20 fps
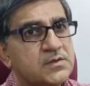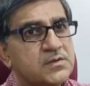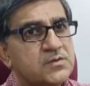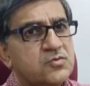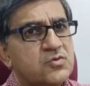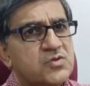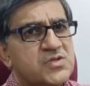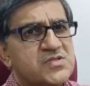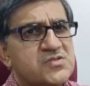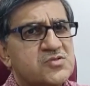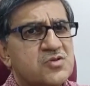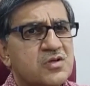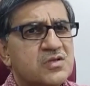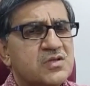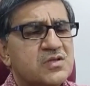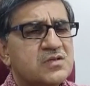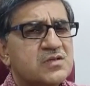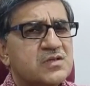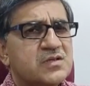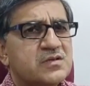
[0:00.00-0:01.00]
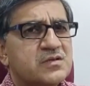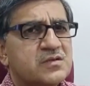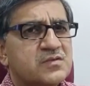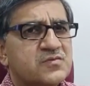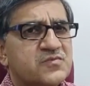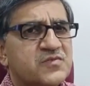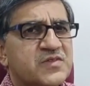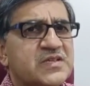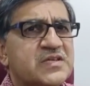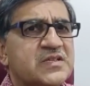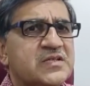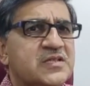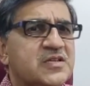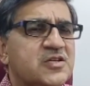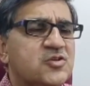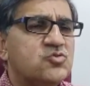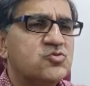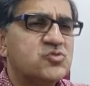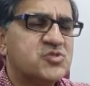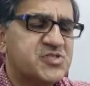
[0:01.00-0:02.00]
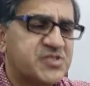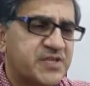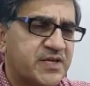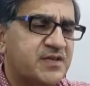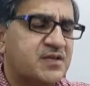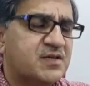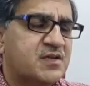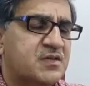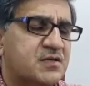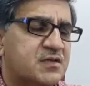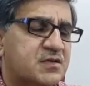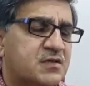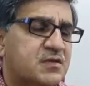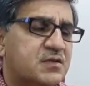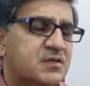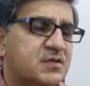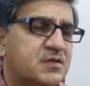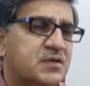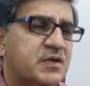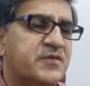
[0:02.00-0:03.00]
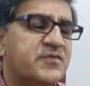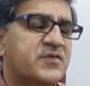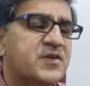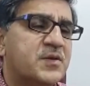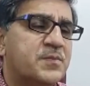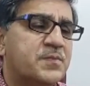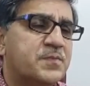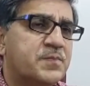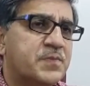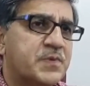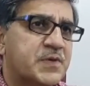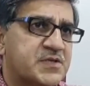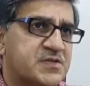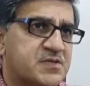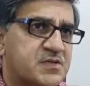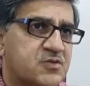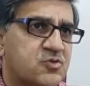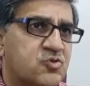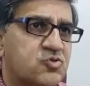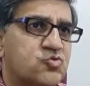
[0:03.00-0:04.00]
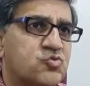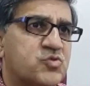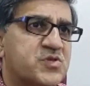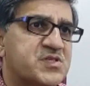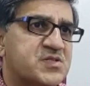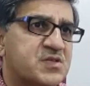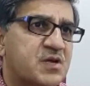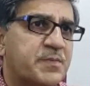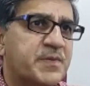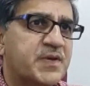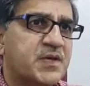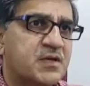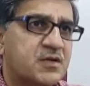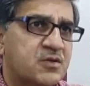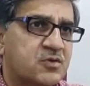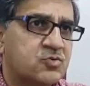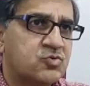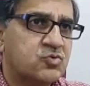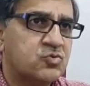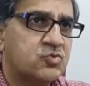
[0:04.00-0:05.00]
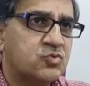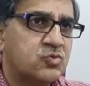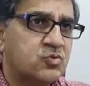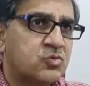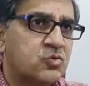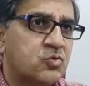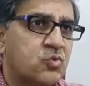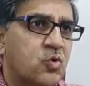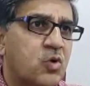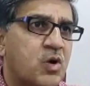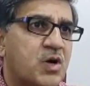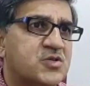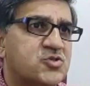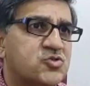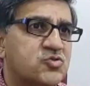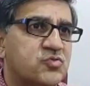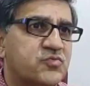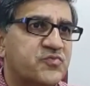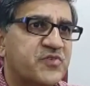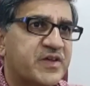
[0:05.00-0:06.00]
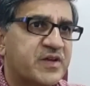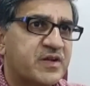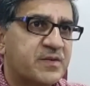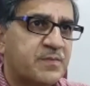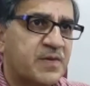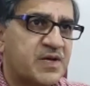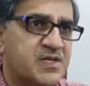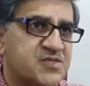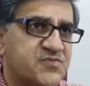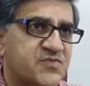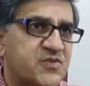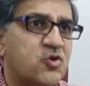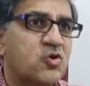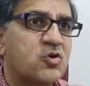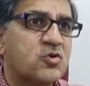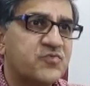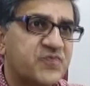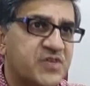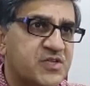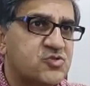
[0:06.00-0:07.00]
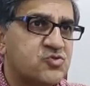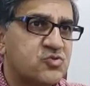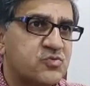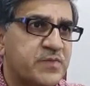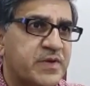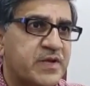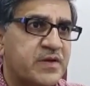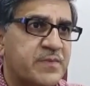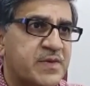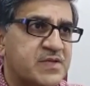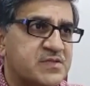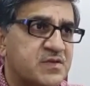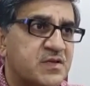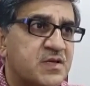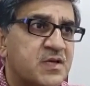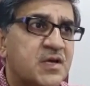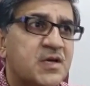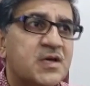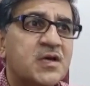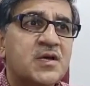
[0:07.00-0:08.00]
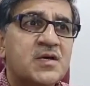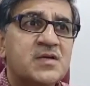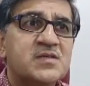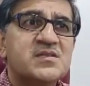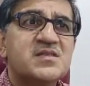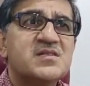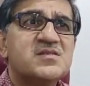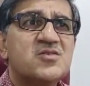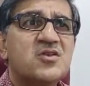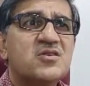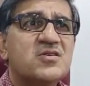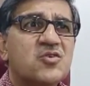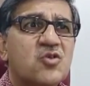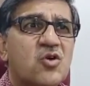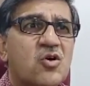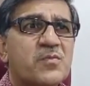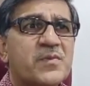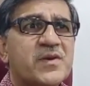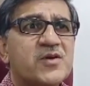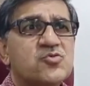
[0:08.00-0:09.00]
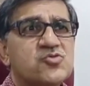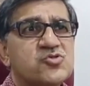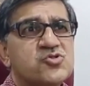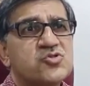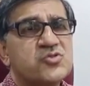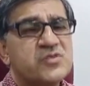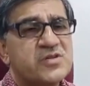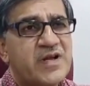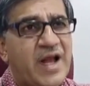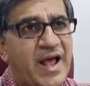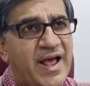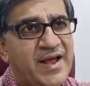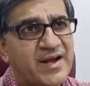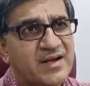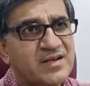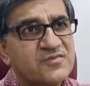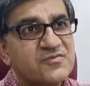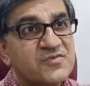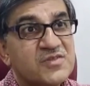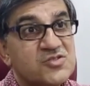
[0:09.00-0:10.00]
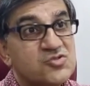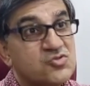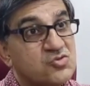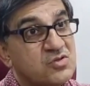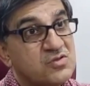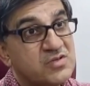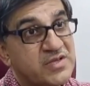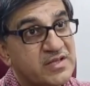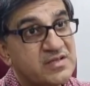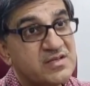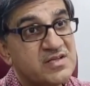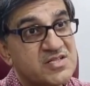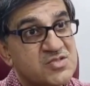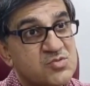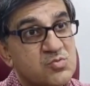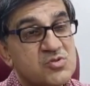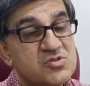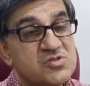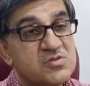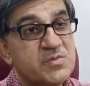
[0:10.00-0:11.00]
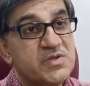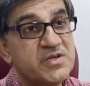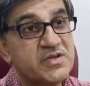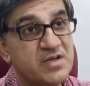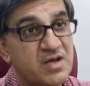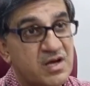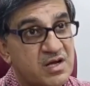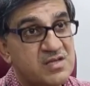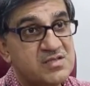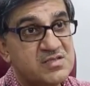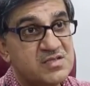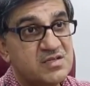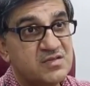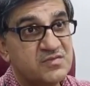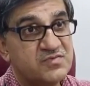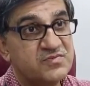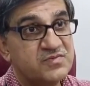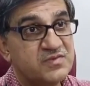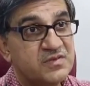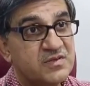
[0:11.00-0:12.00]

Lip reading: No, it's not we need to check every person or tourist coming into Goa should wear a mask free or we should wear a mask free. See, it's not the government who should act. We should take the responsibility ourselves.